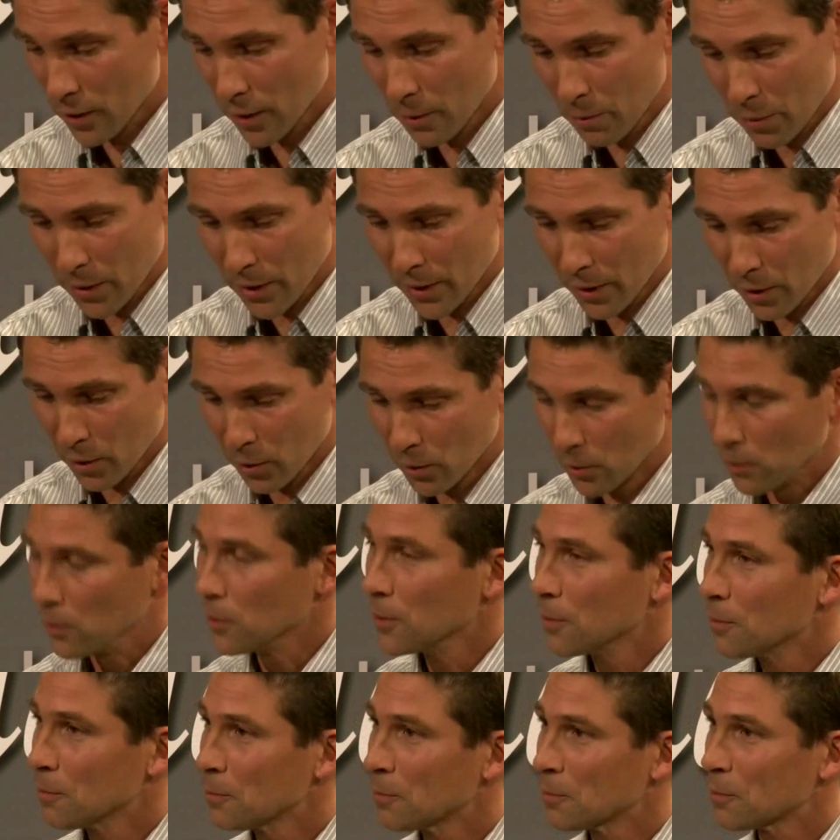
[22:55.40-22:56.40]
actually pretty cool.
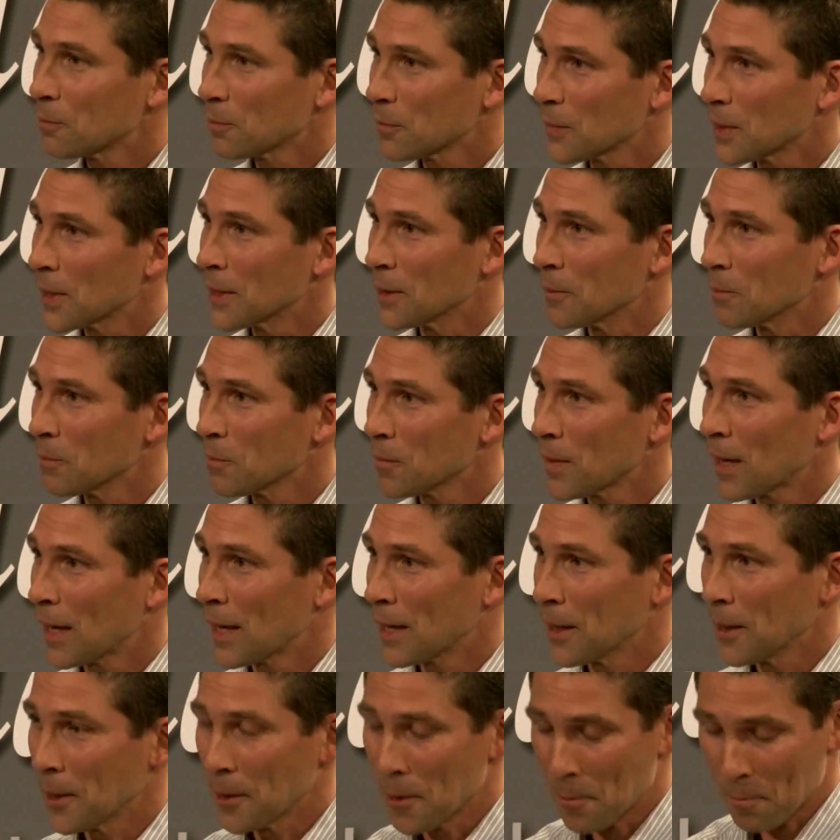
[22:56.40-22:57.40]
Yeah,
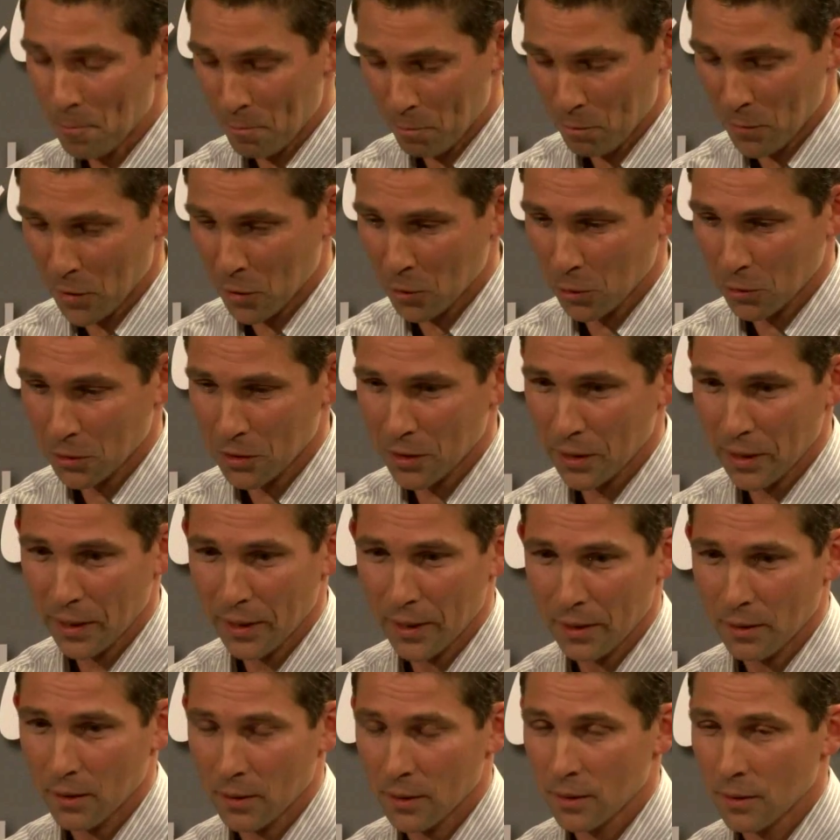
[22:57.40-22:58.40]
because
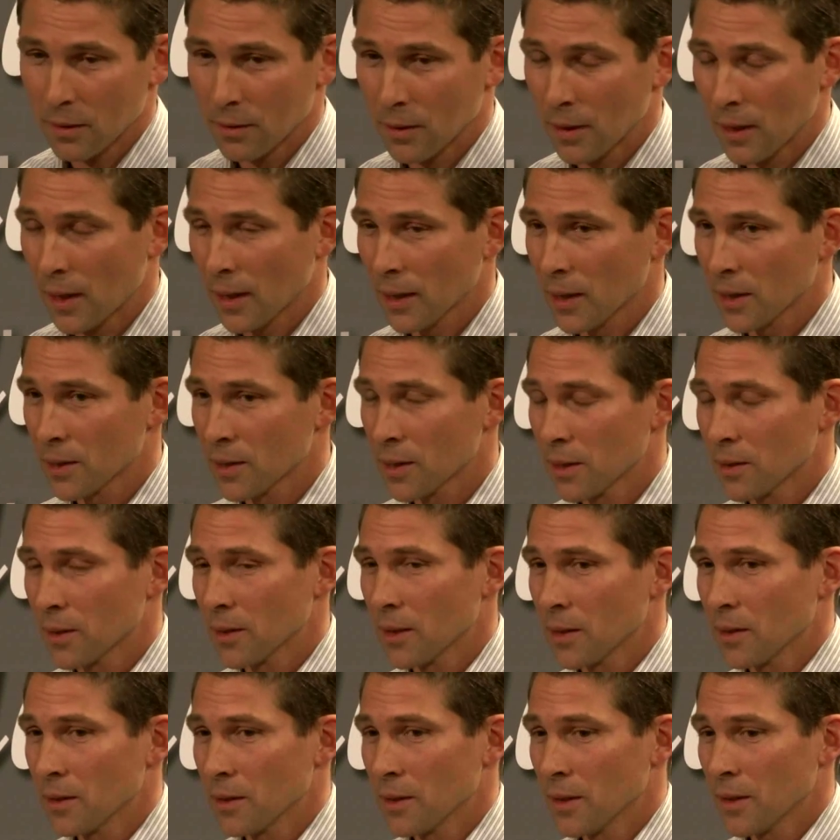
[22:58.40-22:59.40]
they, like I said,
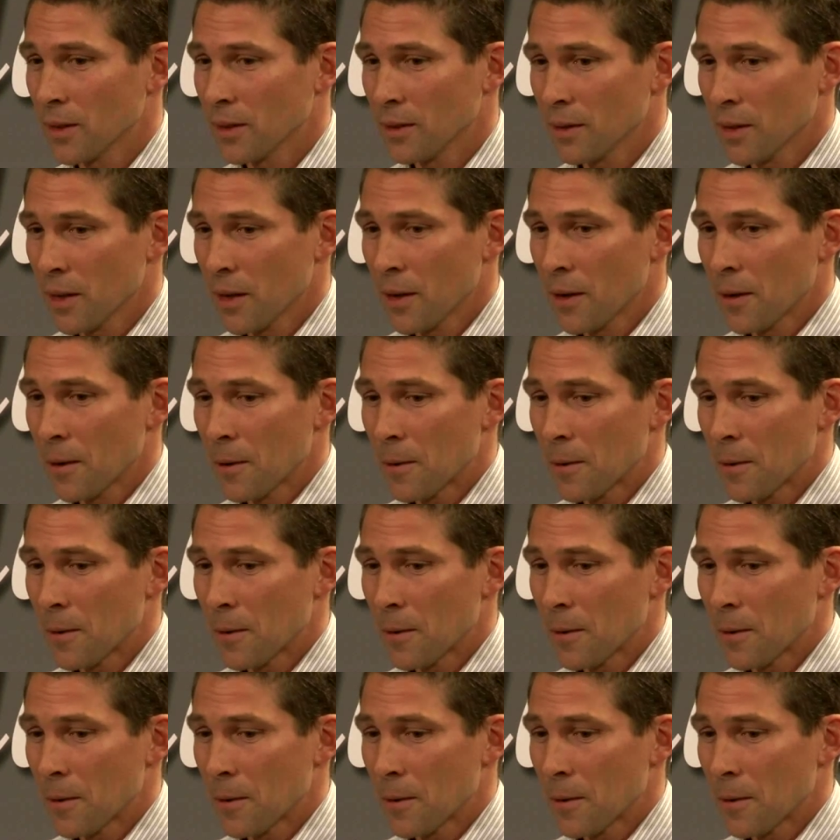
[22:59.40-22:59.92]
they